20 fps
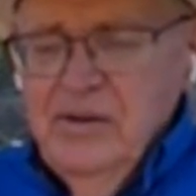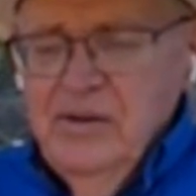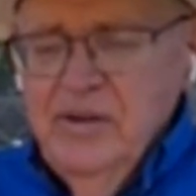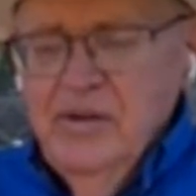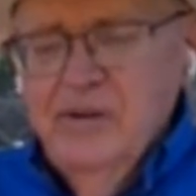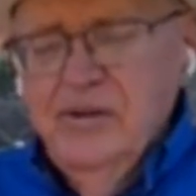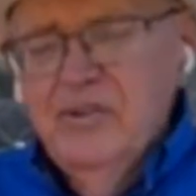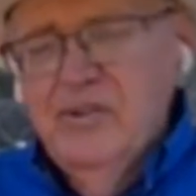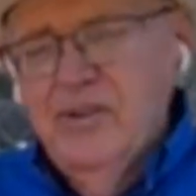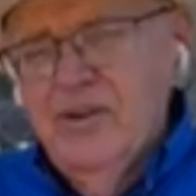
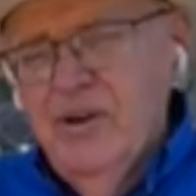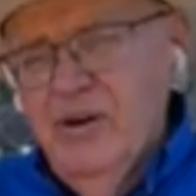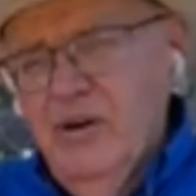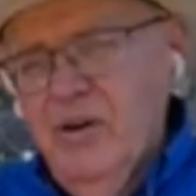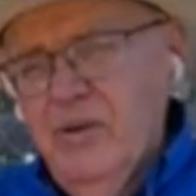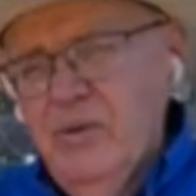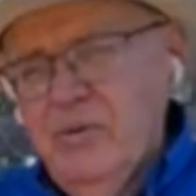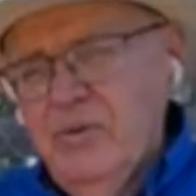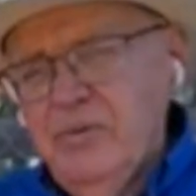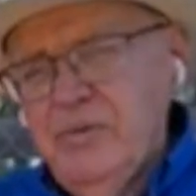Years
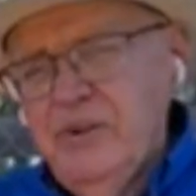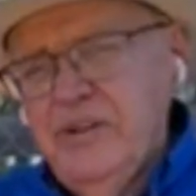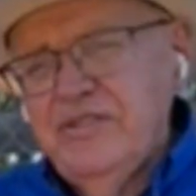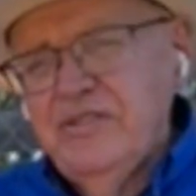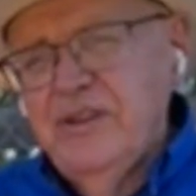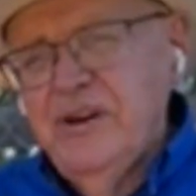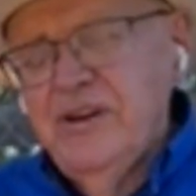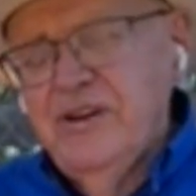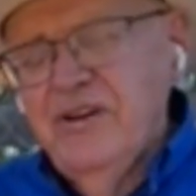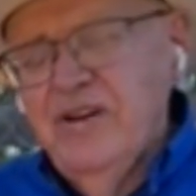ago, when we
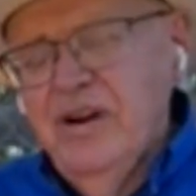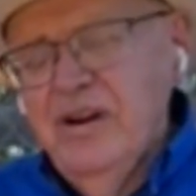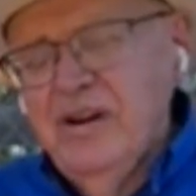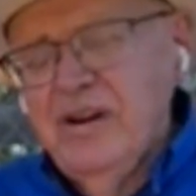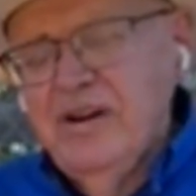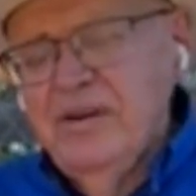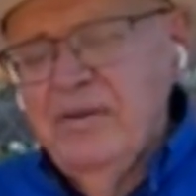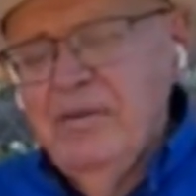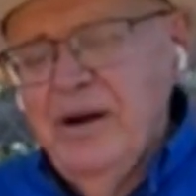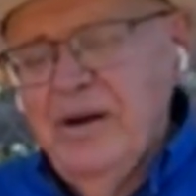started
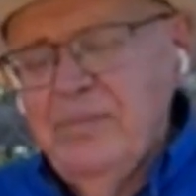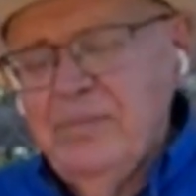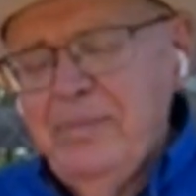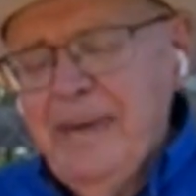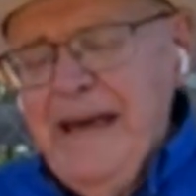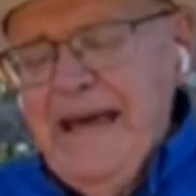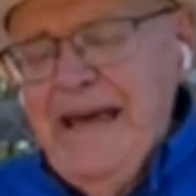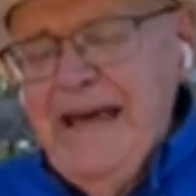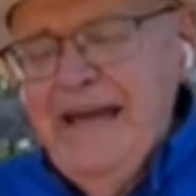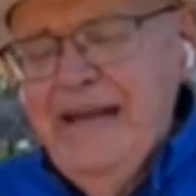talking about
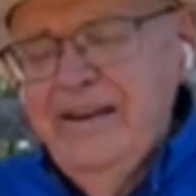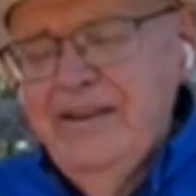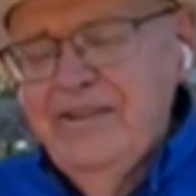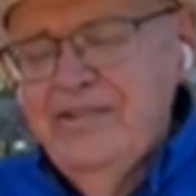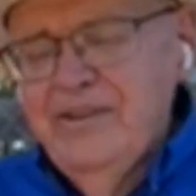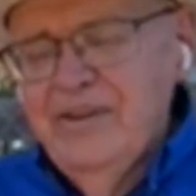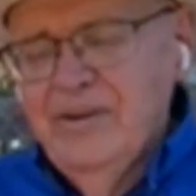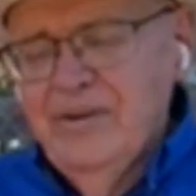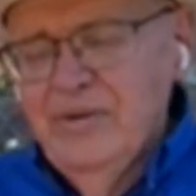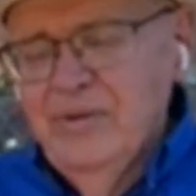pads
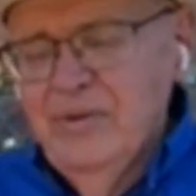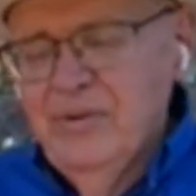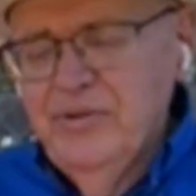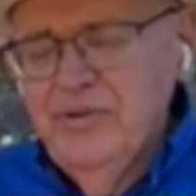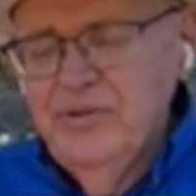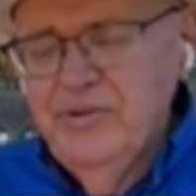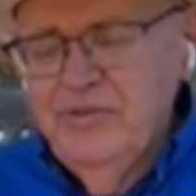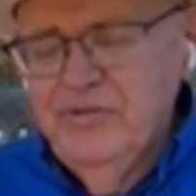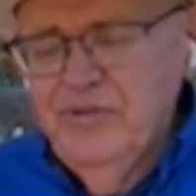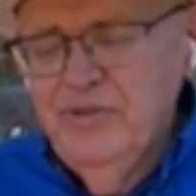on a
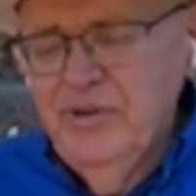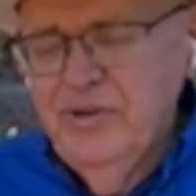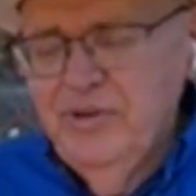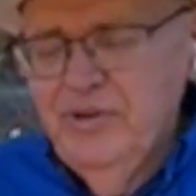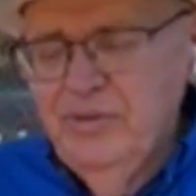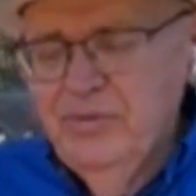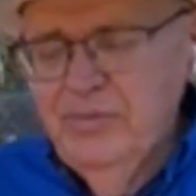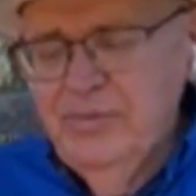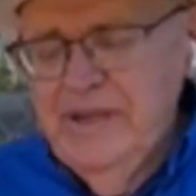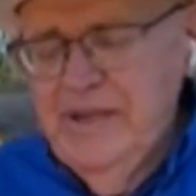horse's
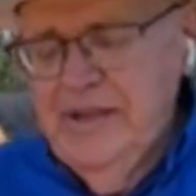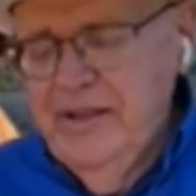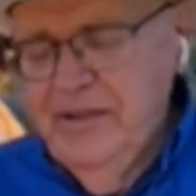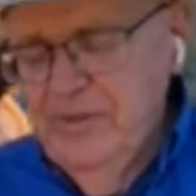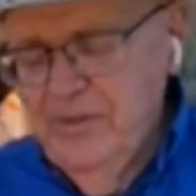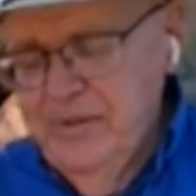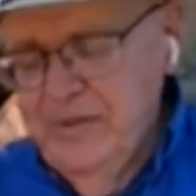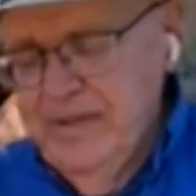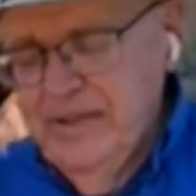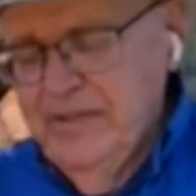foot, we had
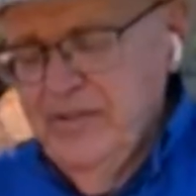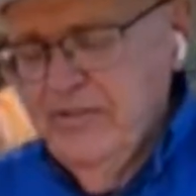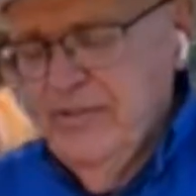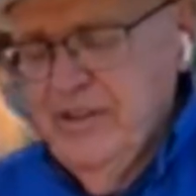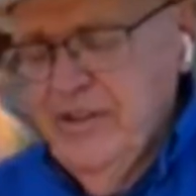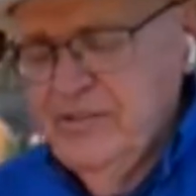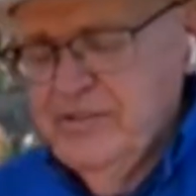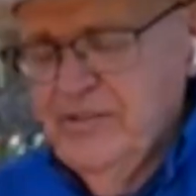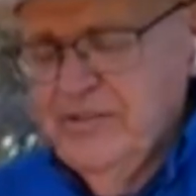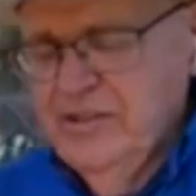the
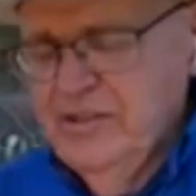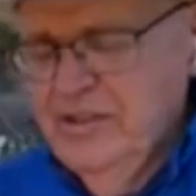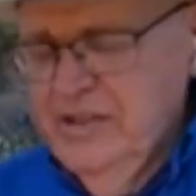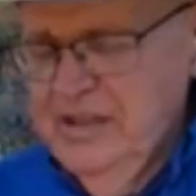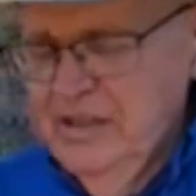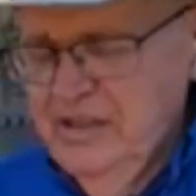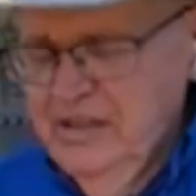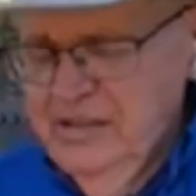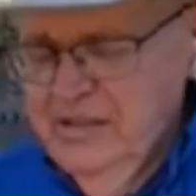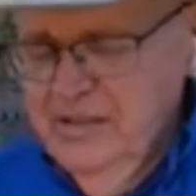realization
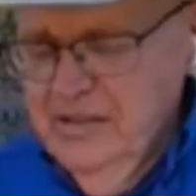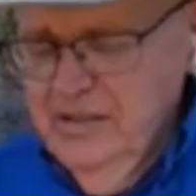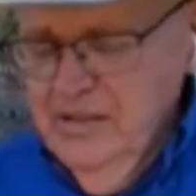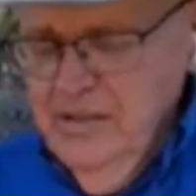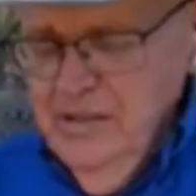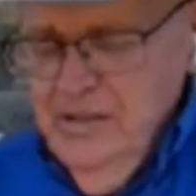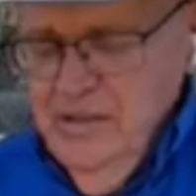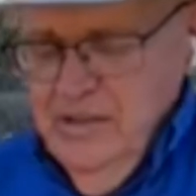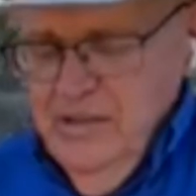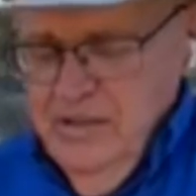that
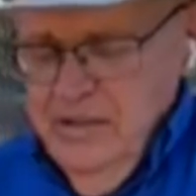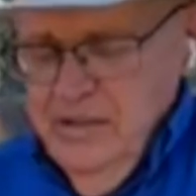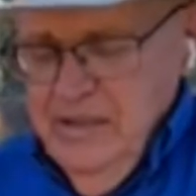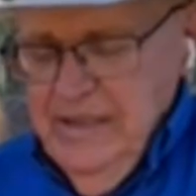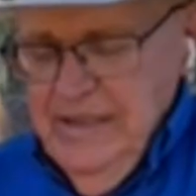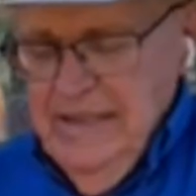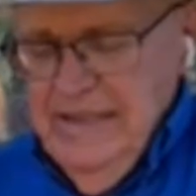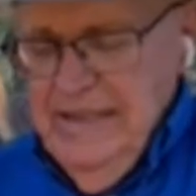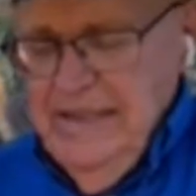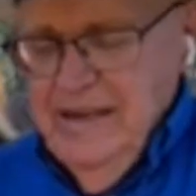
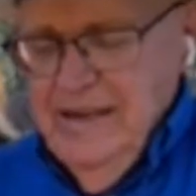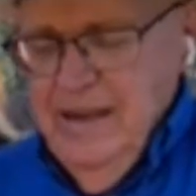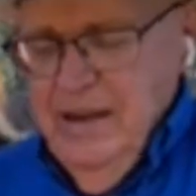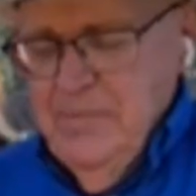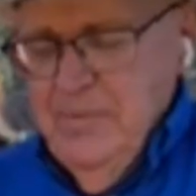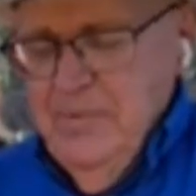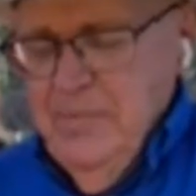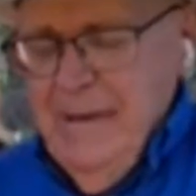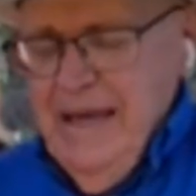any type of